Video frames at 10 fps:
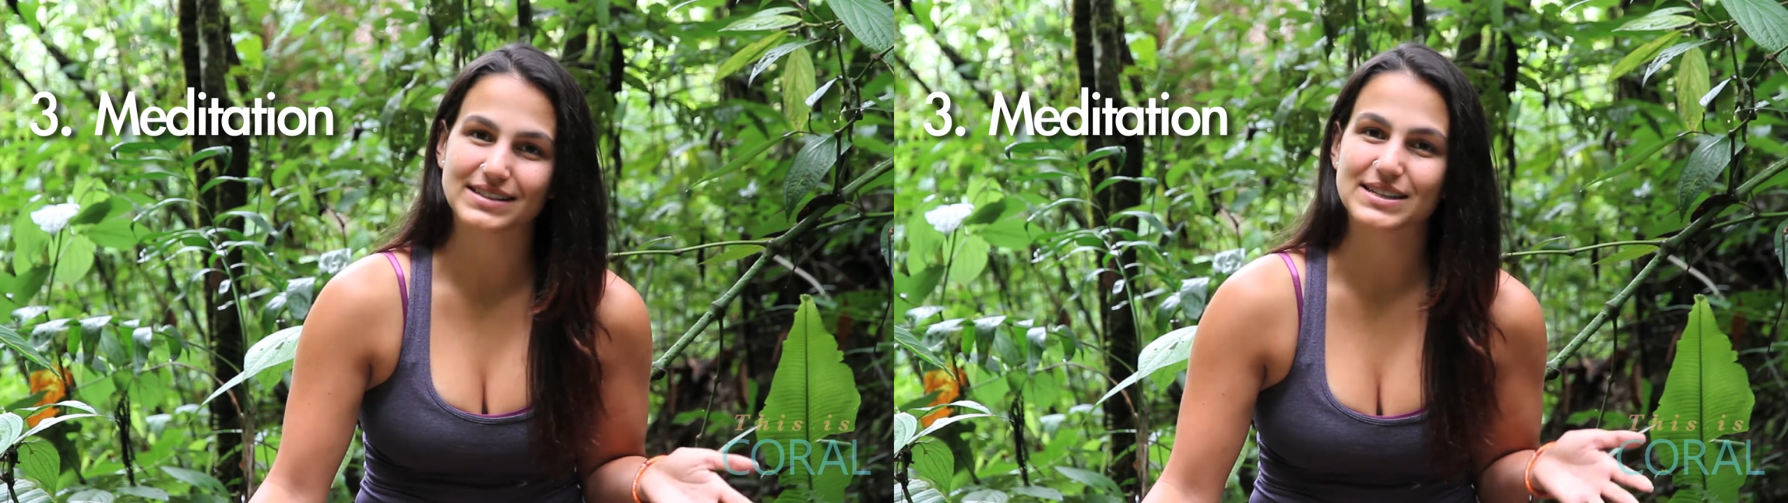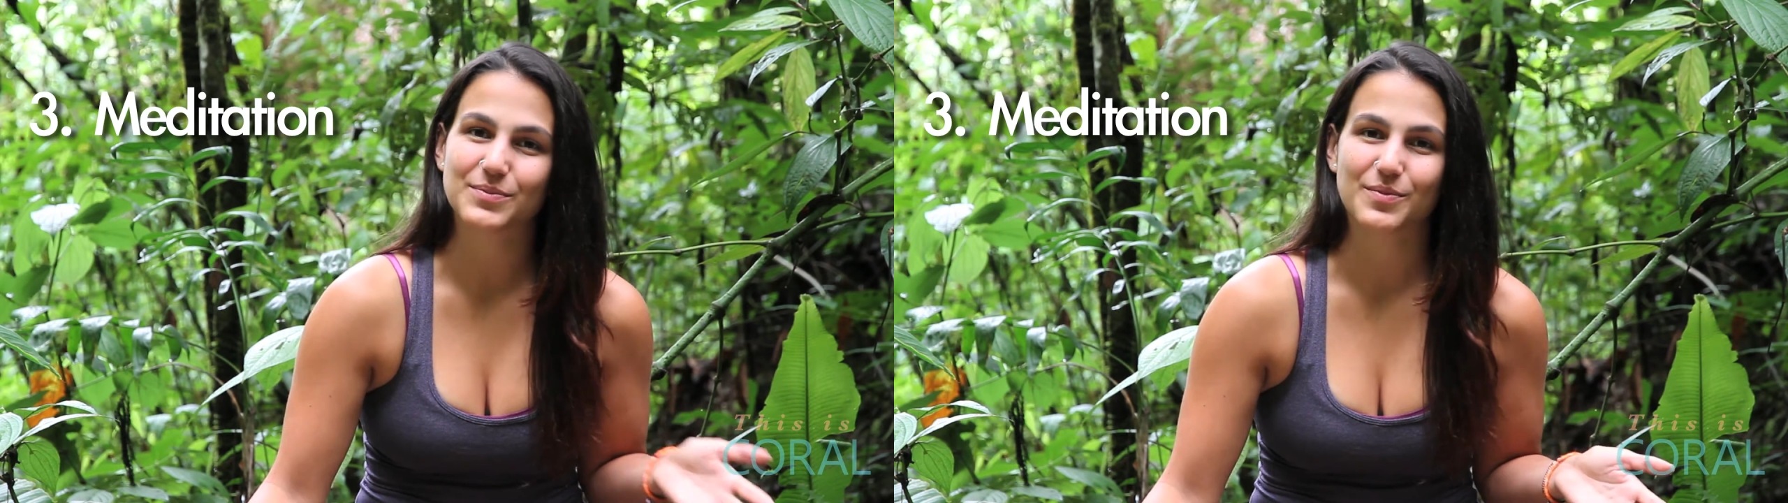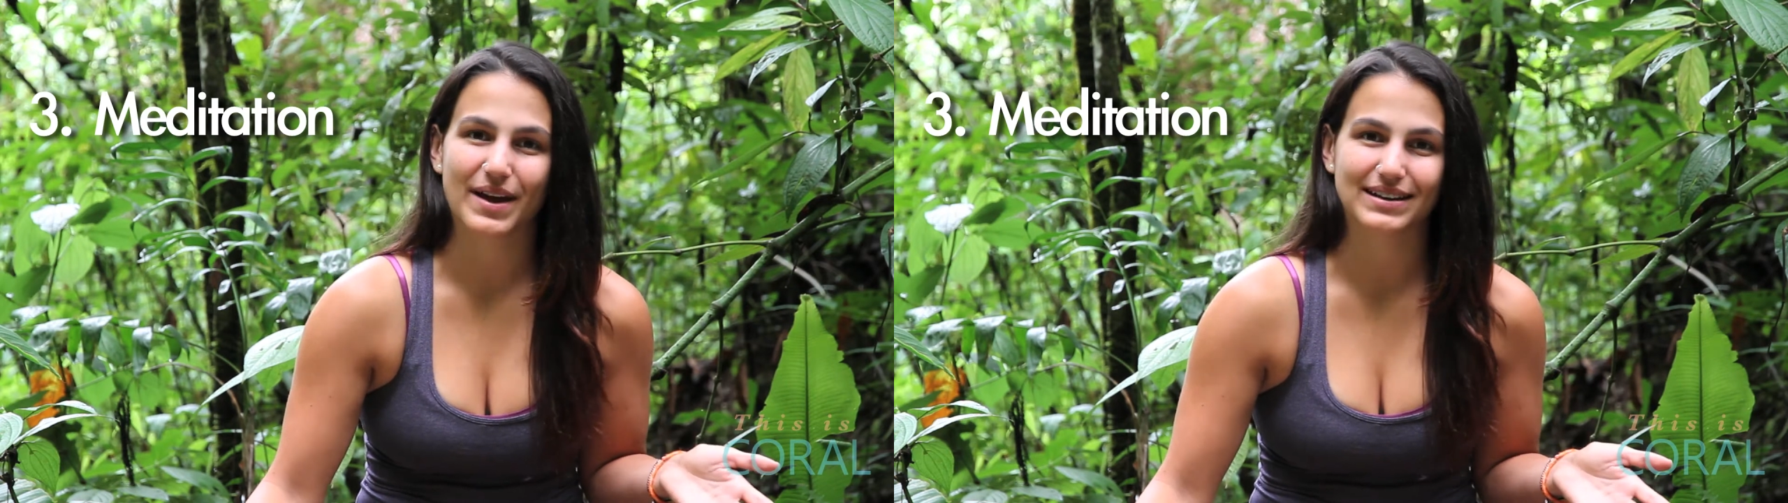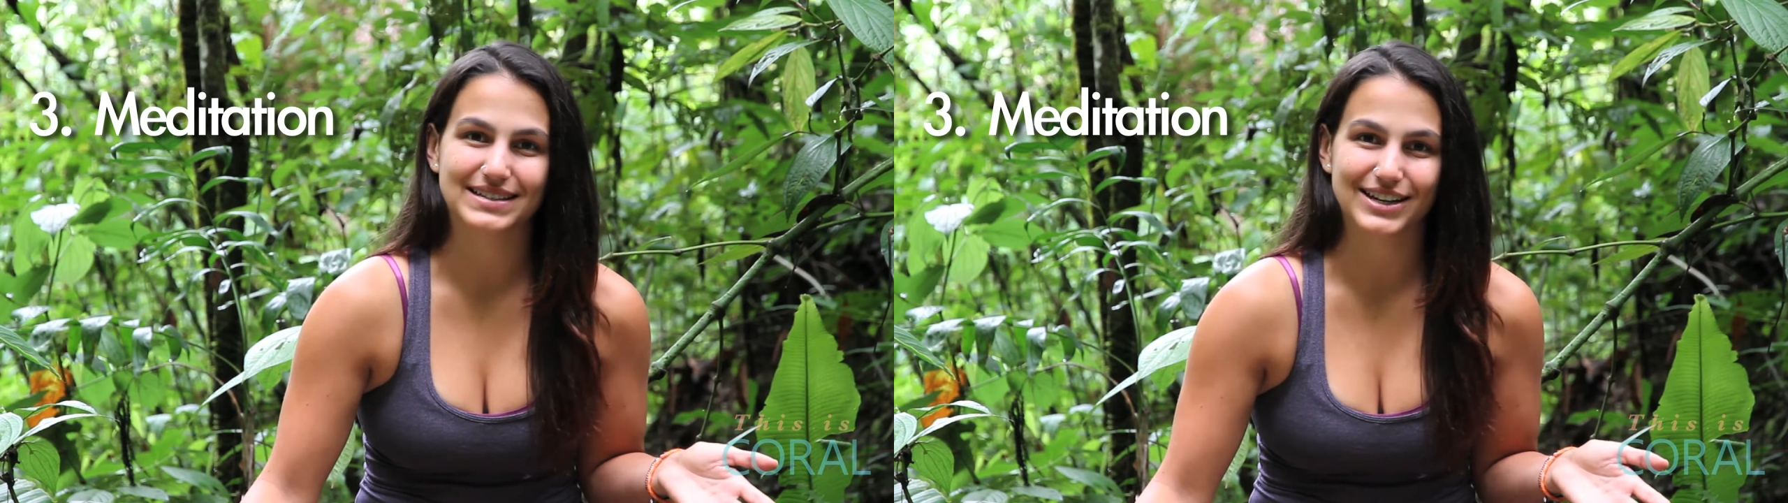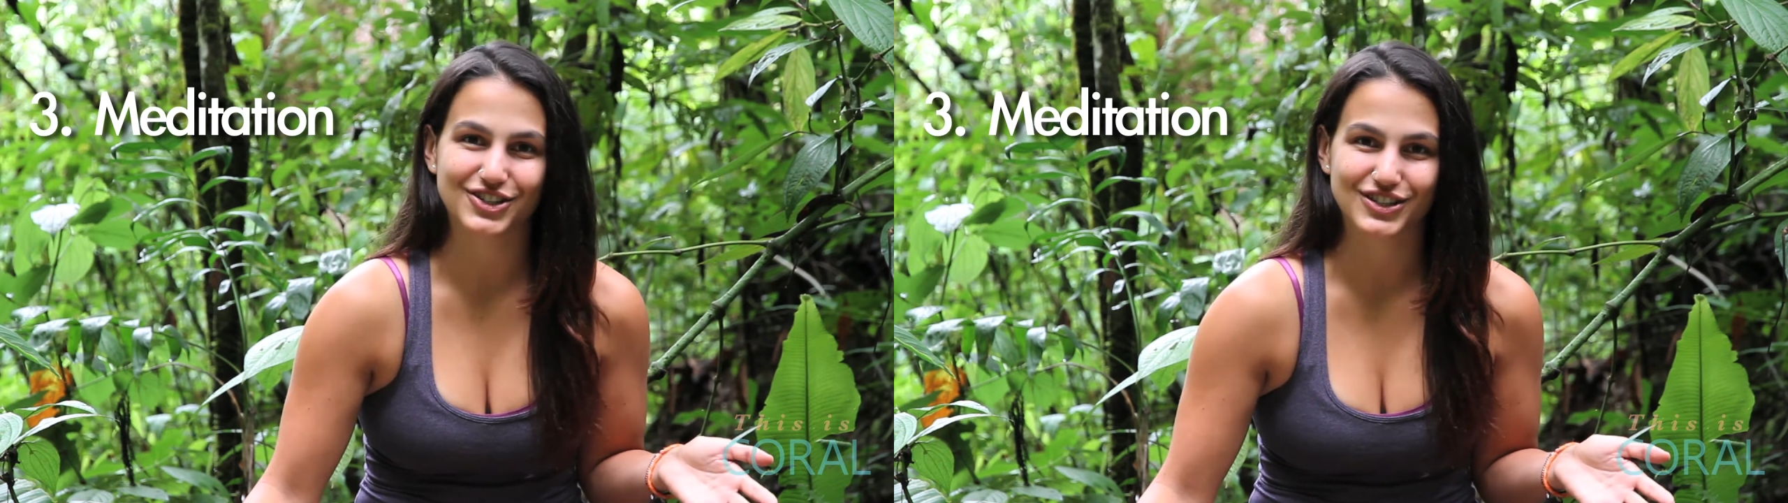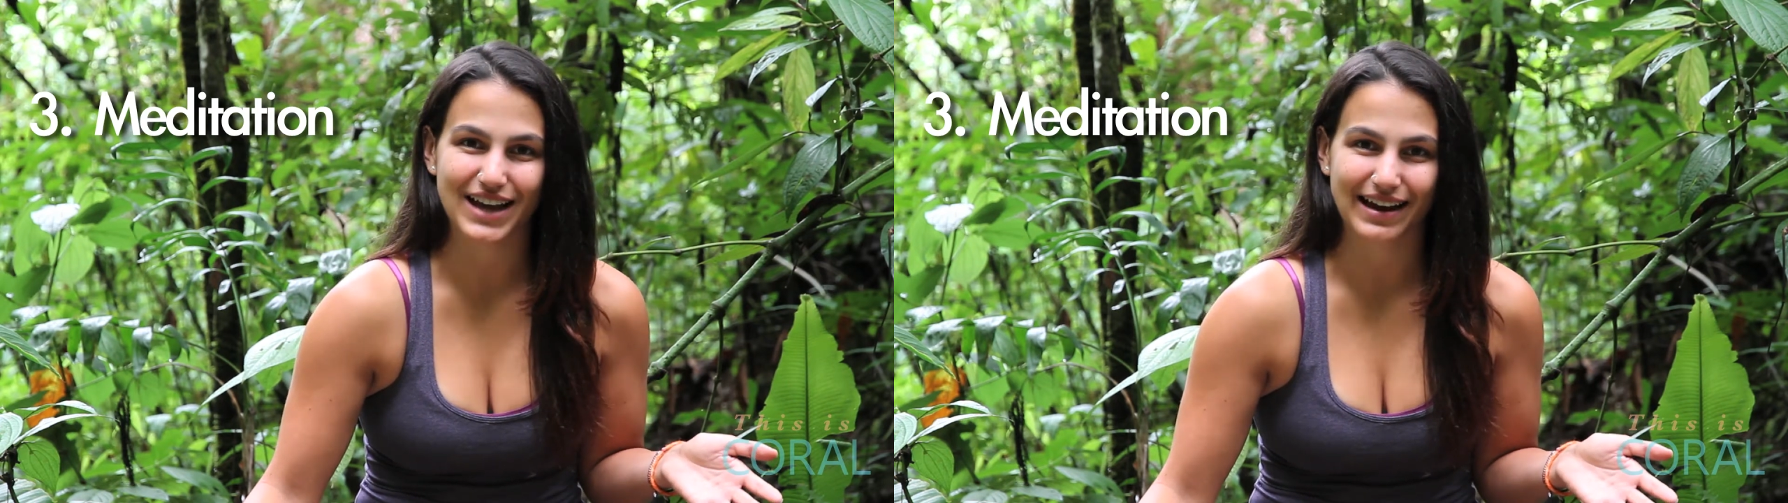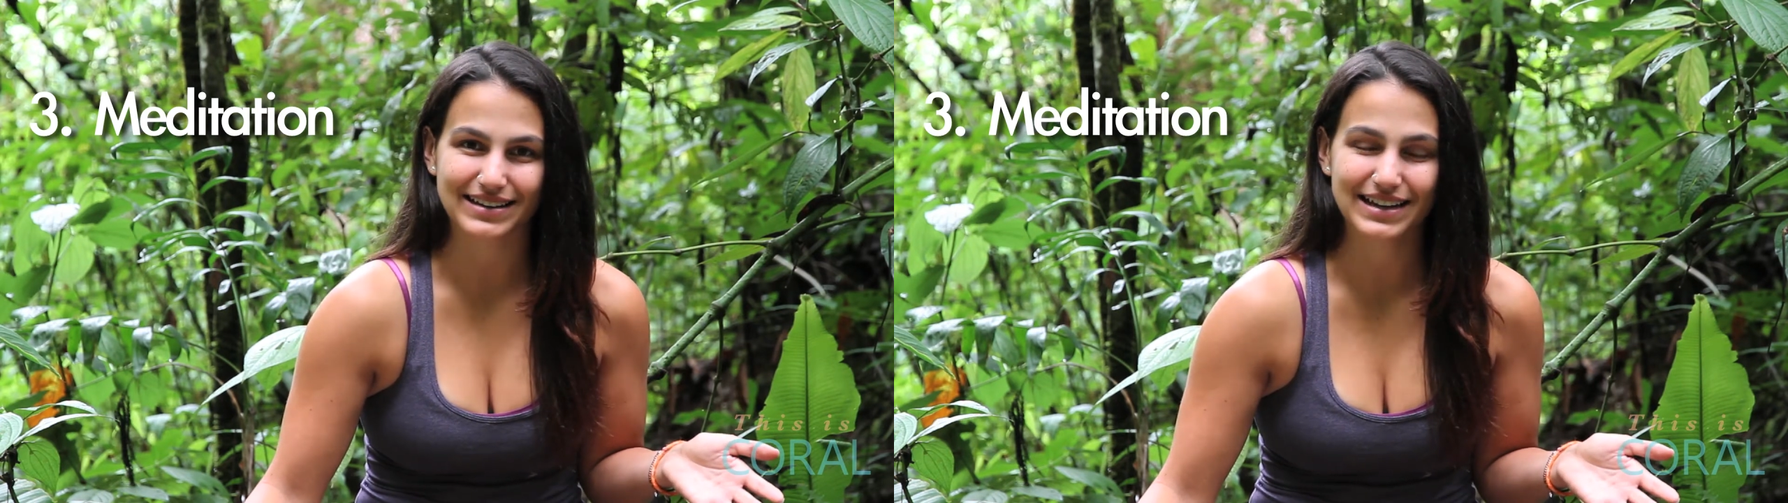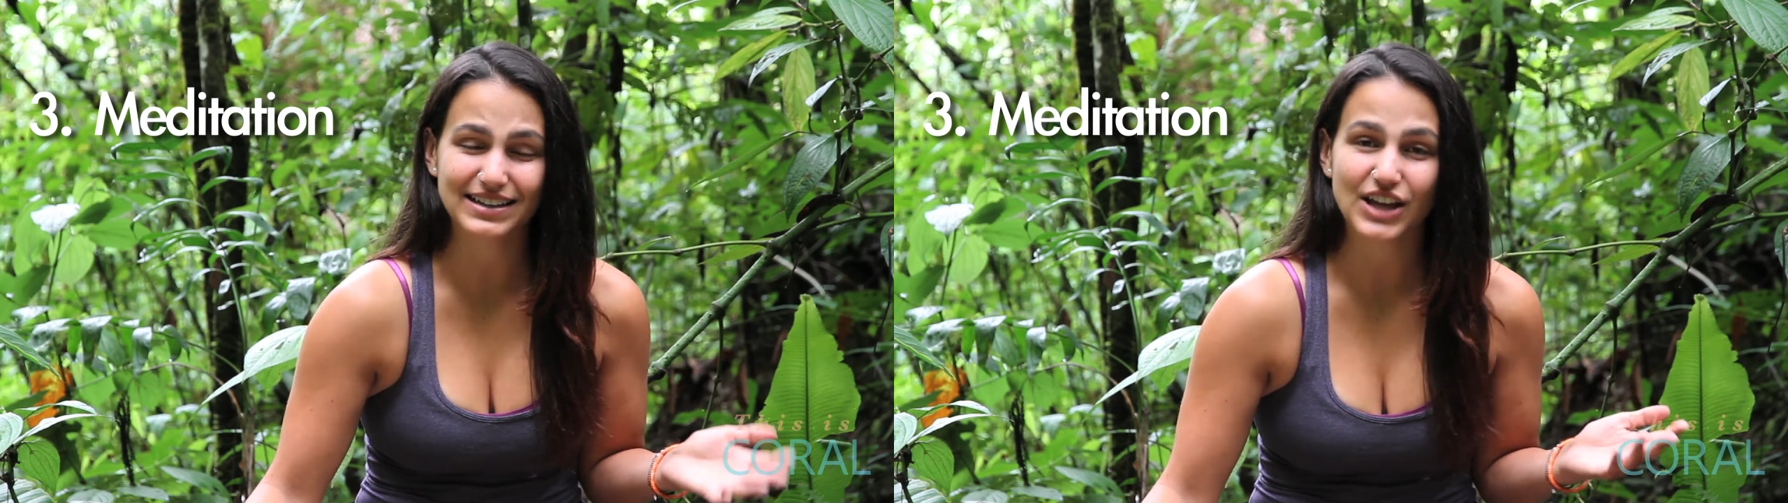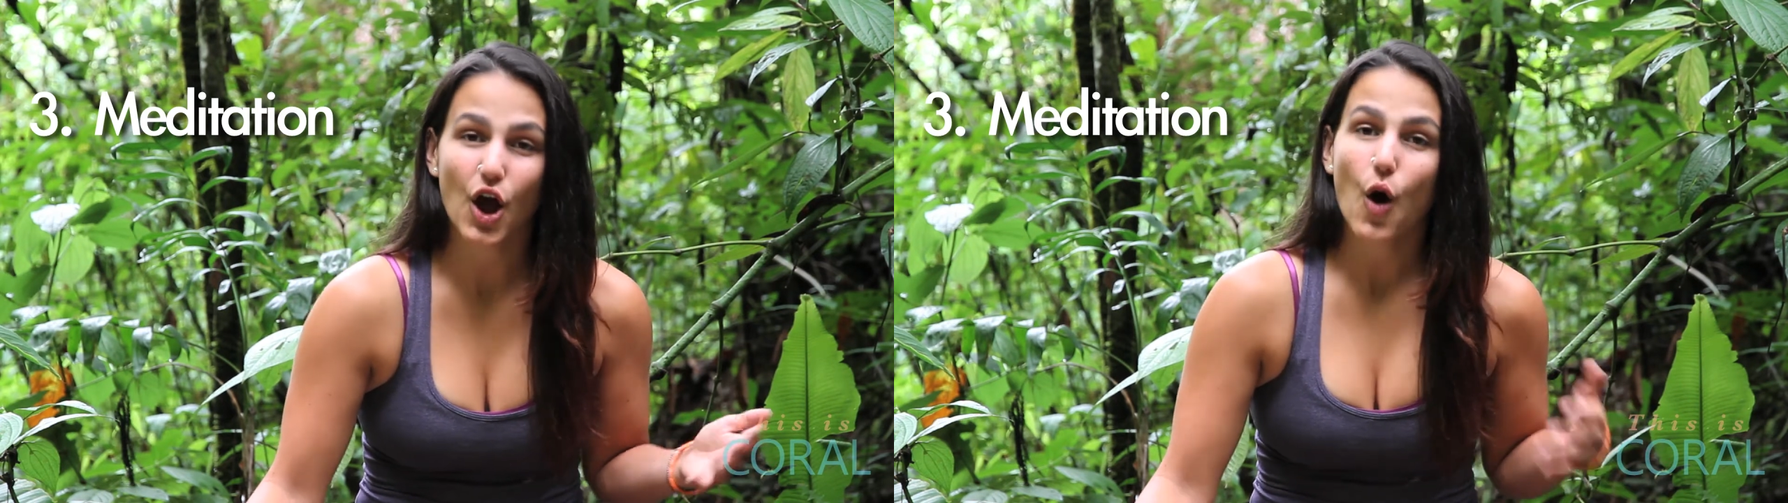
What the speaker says: simple meditation techniques,